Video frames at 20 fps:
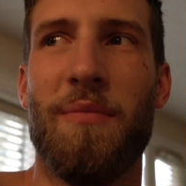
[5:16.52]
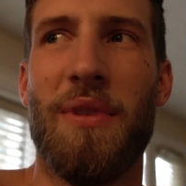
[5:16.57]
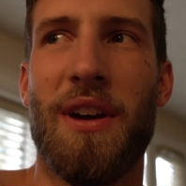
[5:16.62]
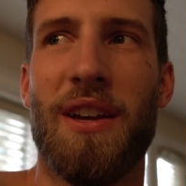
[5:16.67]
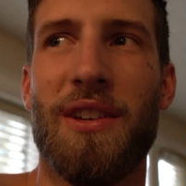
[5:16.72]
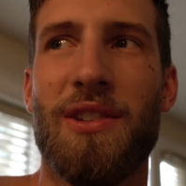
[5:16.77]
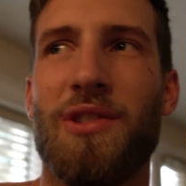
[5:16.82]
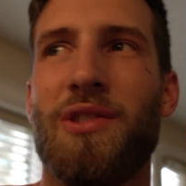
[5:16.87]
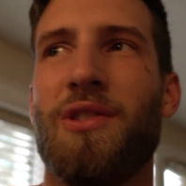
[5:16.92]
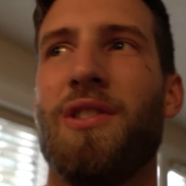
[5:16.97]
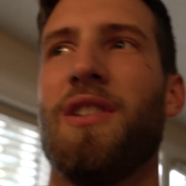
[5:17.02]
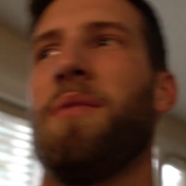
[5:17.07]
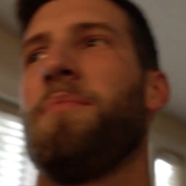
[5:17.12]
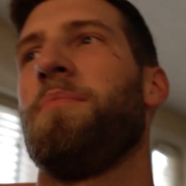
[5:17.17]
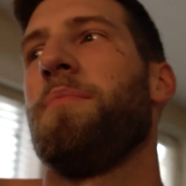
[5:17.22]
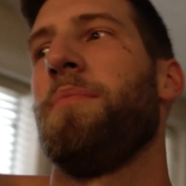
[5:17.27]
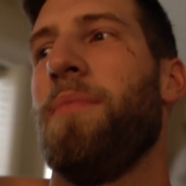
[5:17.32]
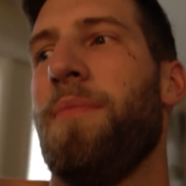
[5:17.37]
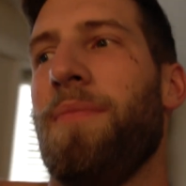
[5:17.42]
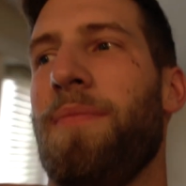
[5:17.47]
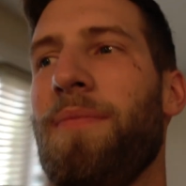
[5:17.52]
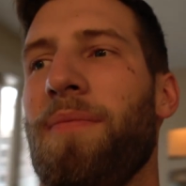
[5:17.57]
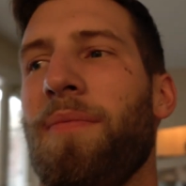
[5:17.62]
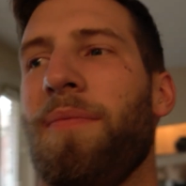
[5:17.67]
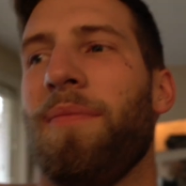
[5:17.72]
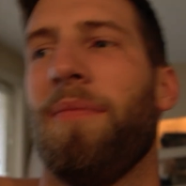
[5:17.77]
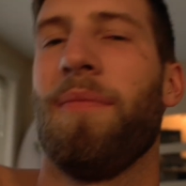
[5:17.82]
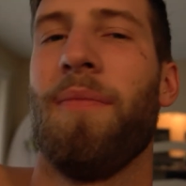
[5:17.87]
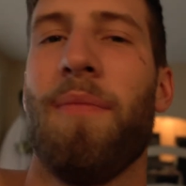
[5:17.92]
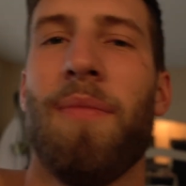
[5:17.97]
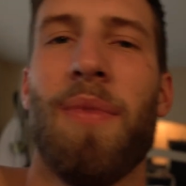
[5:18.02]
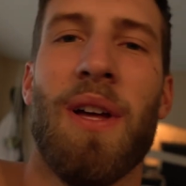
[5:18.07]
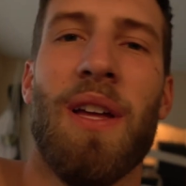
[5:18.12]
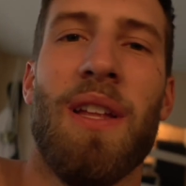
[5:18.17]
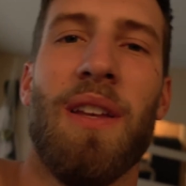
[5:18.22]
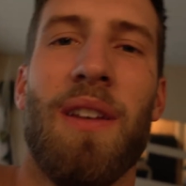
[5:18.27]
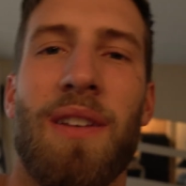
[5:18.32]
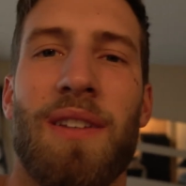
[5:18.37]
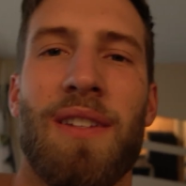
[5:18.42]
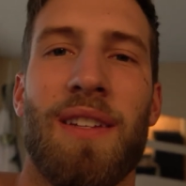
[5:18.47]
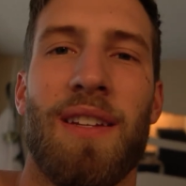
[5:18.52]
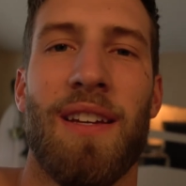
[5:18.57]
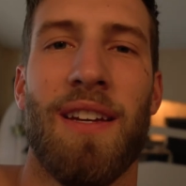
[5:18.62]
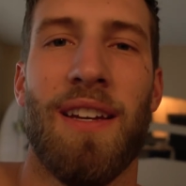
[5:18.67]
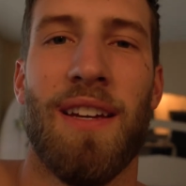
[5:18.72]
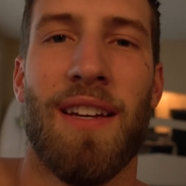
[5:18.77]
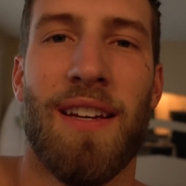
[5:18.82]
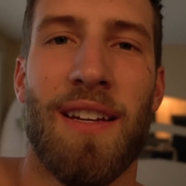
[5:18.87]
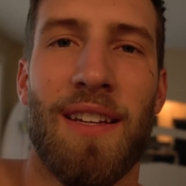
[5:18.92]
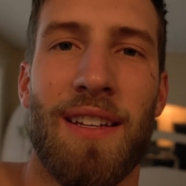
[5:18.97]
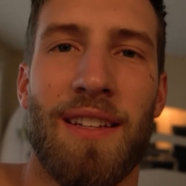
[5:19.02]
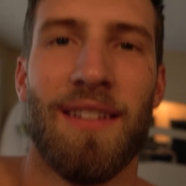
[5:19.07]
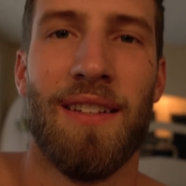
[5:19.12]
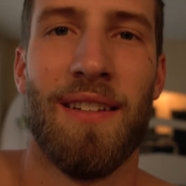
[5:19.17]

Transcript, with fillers: the best trip, but uh,